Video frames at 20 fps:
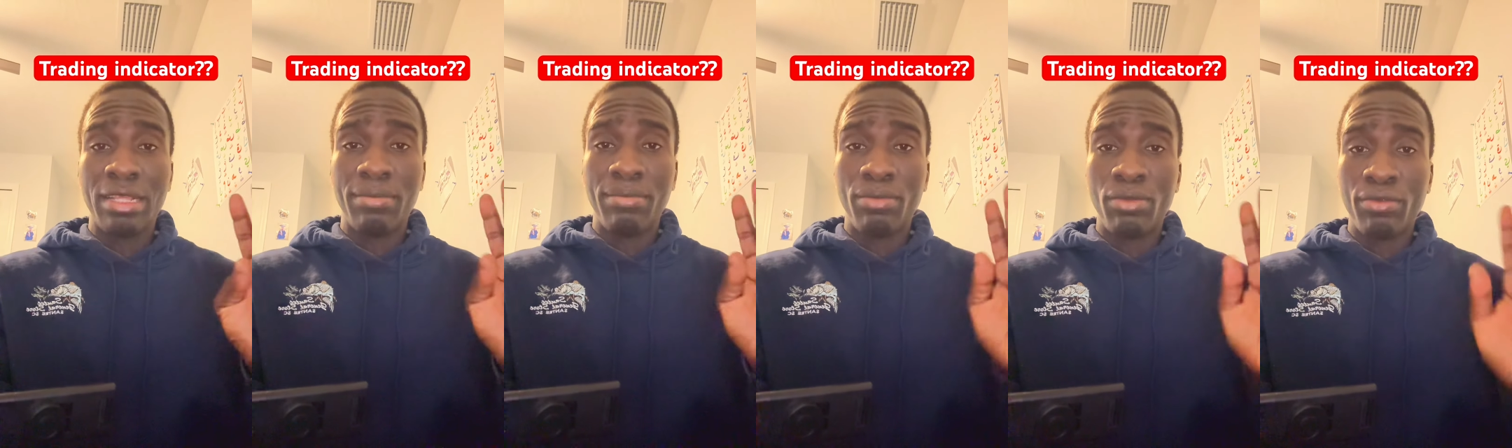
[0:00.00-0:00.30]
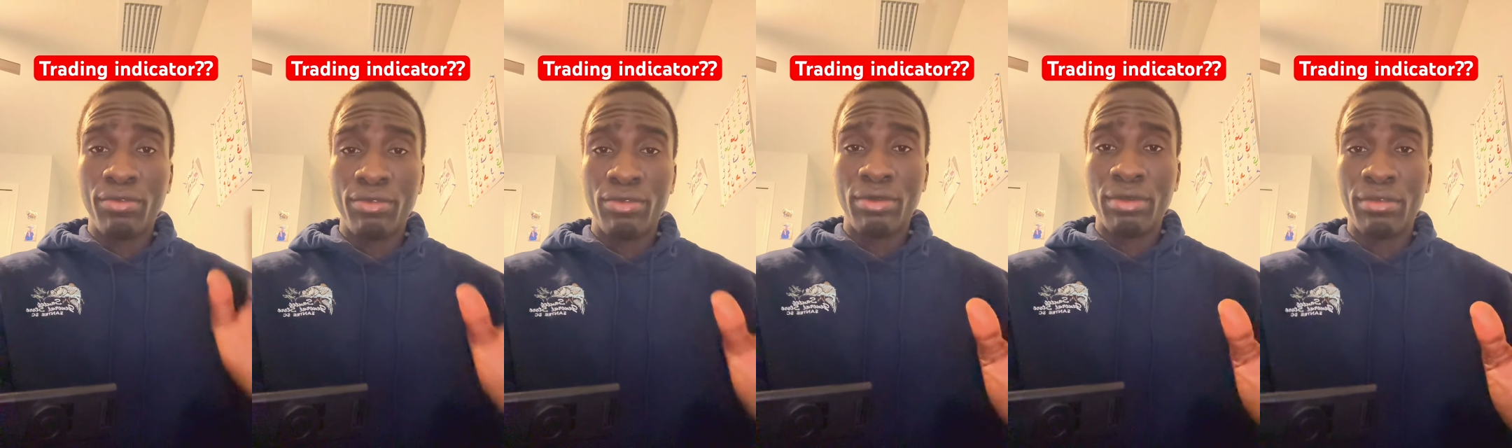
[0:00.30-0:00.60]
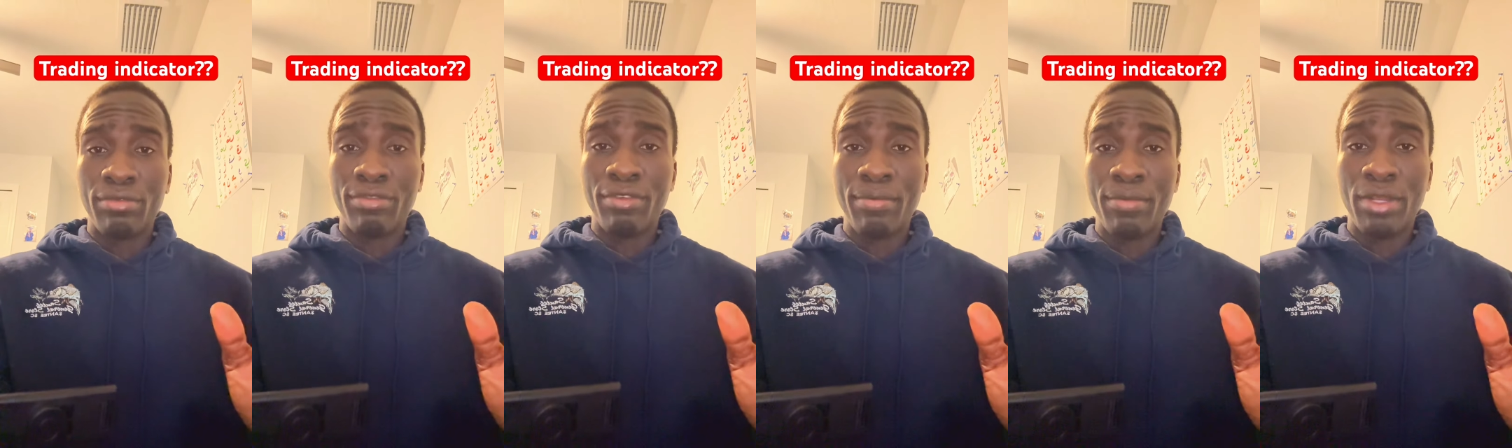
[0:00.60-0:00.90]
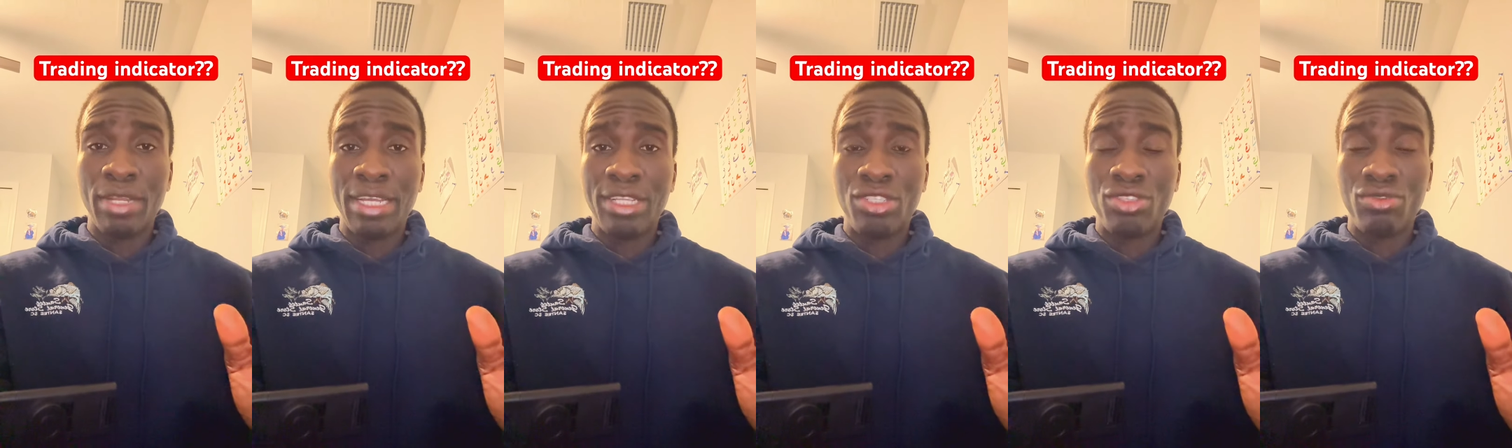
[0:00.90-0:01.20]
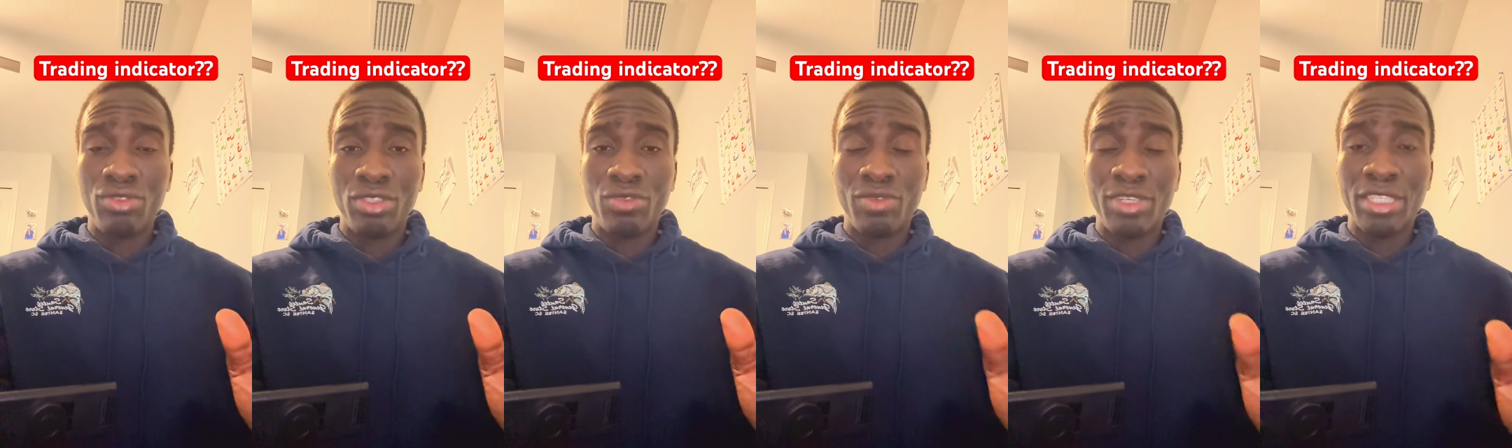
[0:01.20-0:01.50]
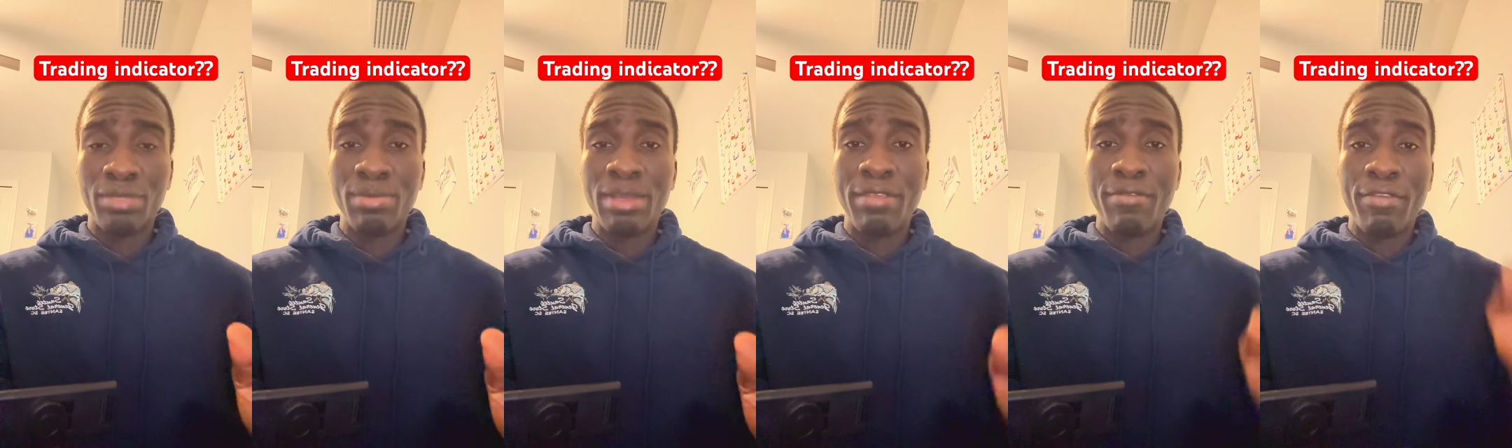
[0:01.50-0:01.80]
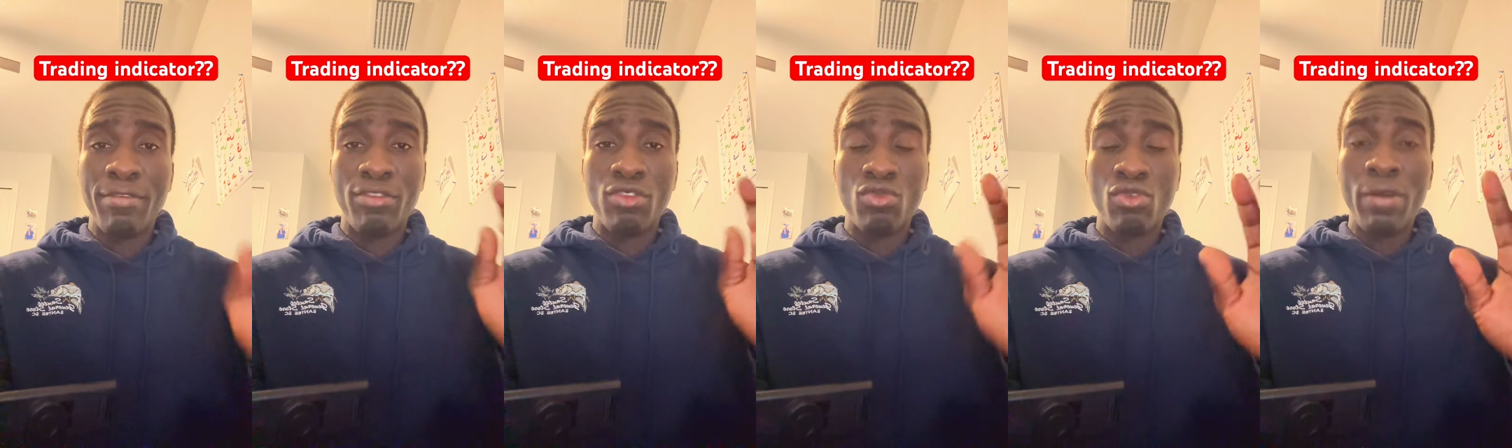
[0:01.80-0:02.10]
move of Fibonacci retracement
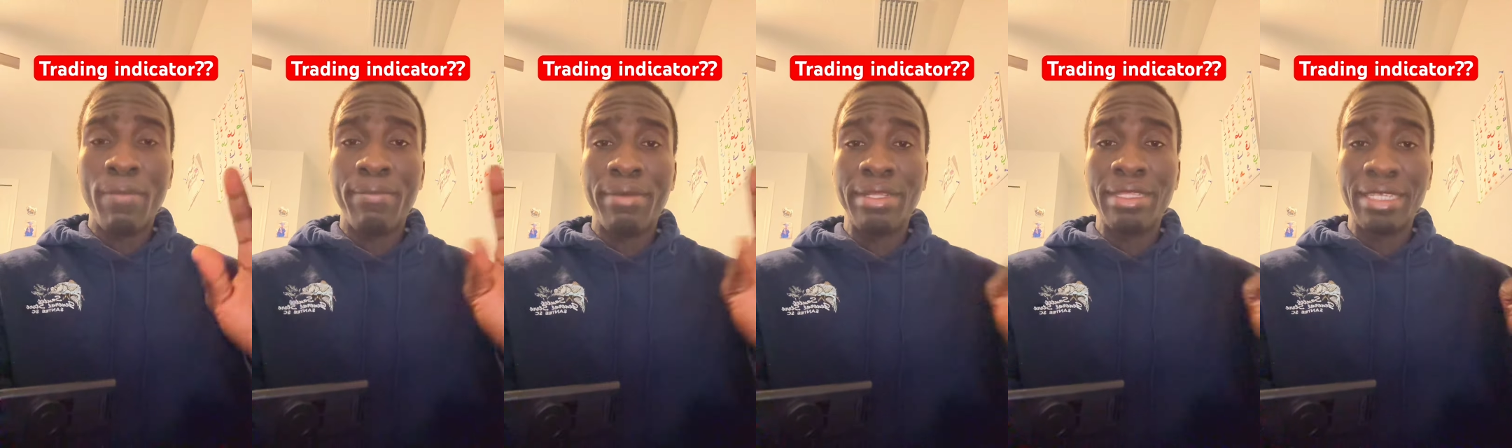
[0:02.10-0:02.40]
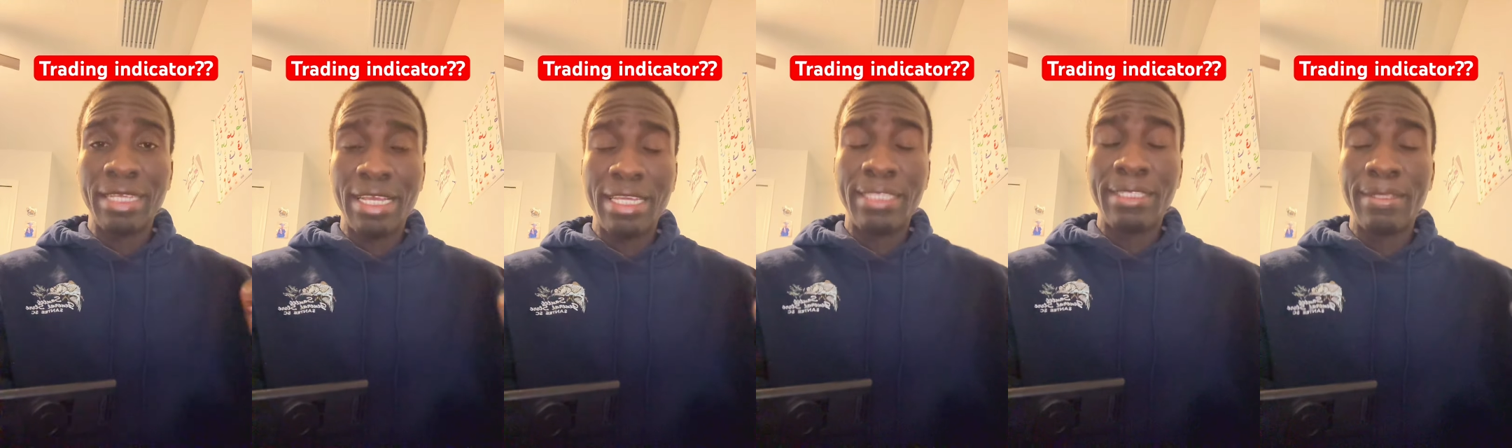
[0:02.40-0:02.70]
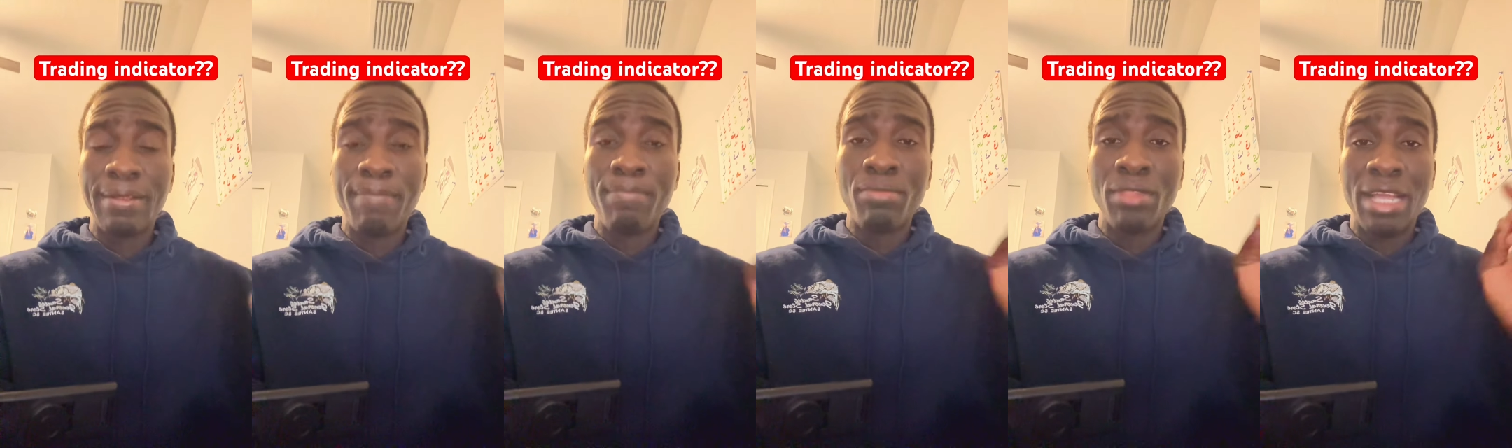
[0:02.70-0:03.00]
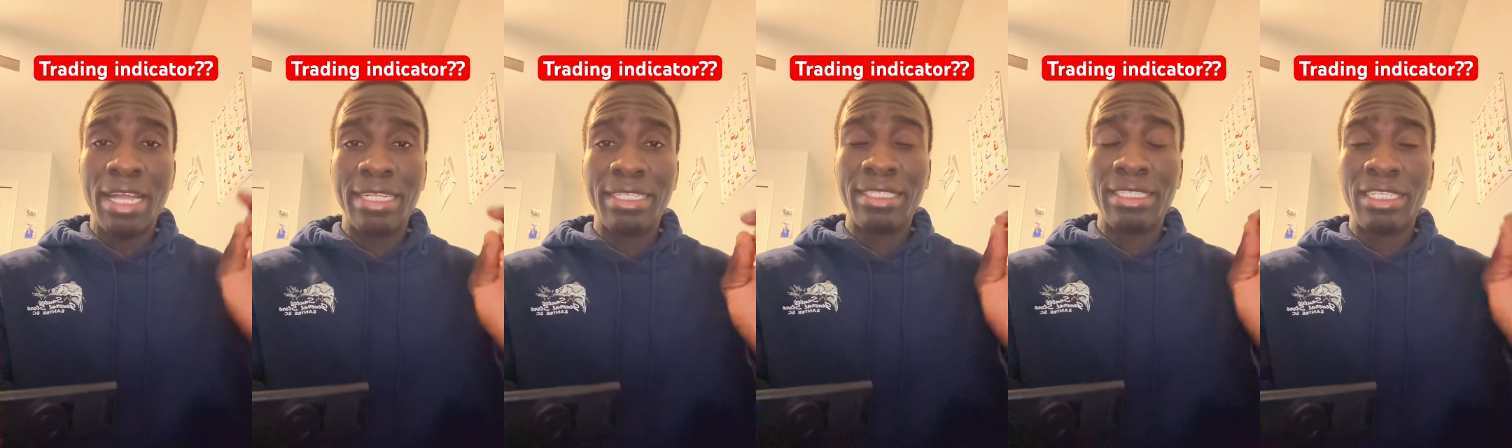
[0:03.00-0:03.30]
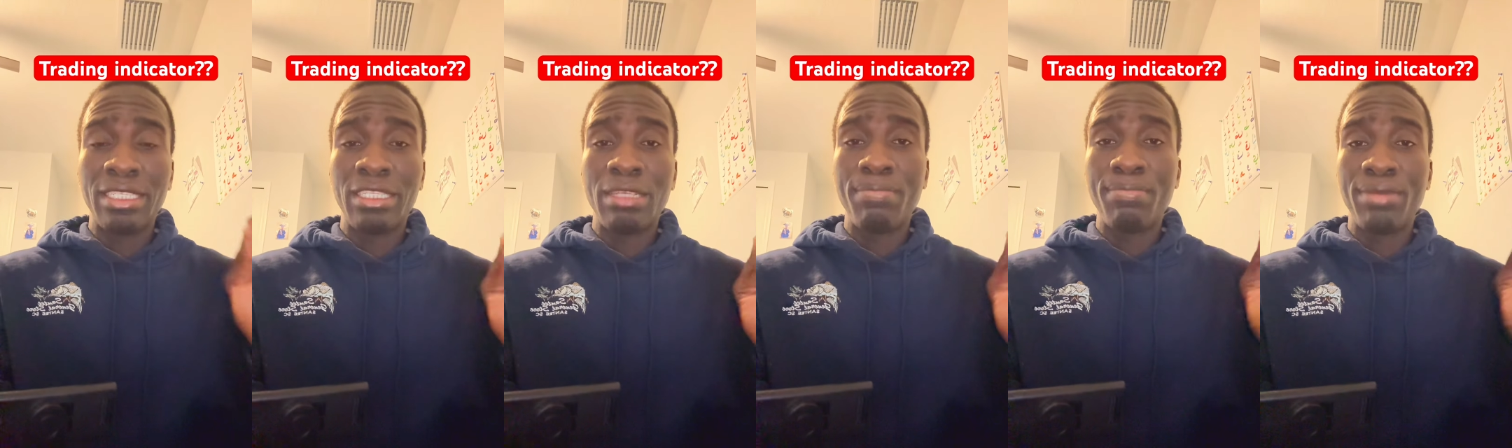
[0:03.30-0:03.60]
51.8 and 60%,